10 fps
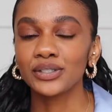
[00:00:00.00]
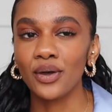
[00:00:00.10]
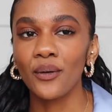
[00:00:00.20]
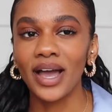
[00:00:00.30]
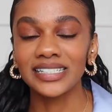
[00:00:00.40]

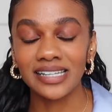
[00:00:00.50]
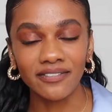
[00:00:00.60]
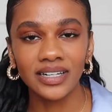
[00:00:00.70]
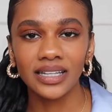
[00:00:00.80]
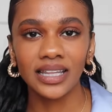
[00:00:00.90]
So I
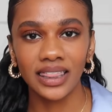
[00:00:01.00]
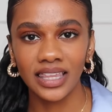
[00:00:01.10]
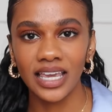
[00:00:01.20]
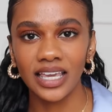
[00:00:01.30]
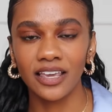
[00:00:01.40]
definitely
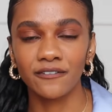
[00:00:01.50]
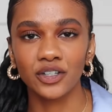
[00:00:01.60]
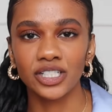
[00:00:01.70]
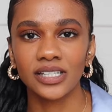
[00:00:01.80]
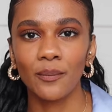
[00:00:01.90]
think if
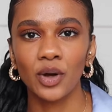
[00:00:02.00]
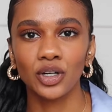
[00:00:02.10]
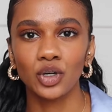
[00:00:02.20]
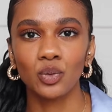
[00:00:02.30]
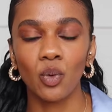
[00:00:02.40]
you're
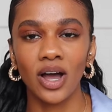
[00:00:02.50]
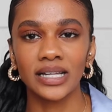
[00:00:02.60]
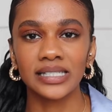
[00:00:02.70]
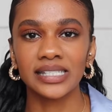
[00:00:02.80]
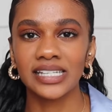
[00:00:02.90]
someone who
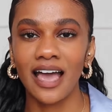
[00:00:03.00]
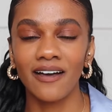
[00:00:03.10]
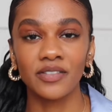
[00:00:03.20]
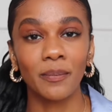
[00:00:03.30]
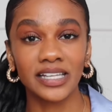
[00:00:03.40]
wants to
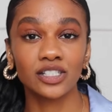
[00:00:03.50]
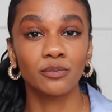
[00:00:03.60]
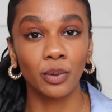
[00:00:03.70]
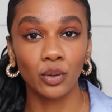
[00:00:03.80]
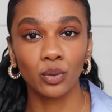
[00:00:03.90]
have the best
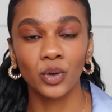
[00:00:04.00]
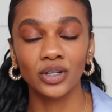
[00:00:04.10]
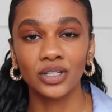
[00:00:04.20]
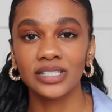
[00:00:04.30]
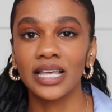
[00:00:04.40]
of both
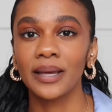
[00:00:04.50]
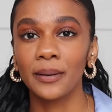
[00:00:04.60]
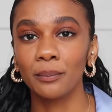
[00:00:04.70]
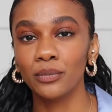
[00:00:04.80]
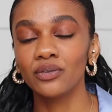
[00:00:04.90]
worlds,
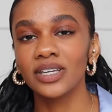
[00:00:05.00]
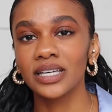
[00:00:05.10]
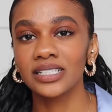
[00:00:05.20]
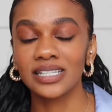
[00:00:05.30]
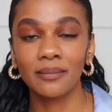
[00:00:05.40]

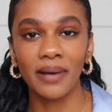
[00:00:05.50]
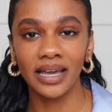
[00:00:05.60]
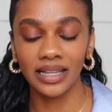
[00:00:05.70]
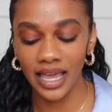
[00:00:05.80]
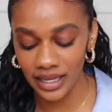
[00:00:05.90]
moving to the
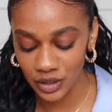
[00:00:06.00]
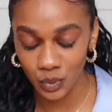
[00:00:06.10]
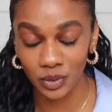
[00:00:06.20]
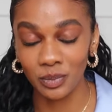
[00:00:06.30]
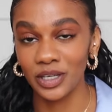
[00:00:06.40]

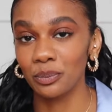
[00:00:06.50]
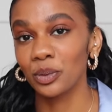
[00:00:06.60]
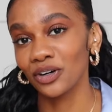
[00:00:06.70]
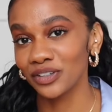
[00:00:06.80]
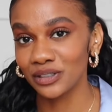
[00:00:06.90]
Milend would
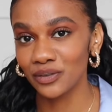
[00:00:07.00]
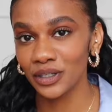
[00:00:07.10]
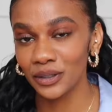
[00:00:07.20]
be perfect for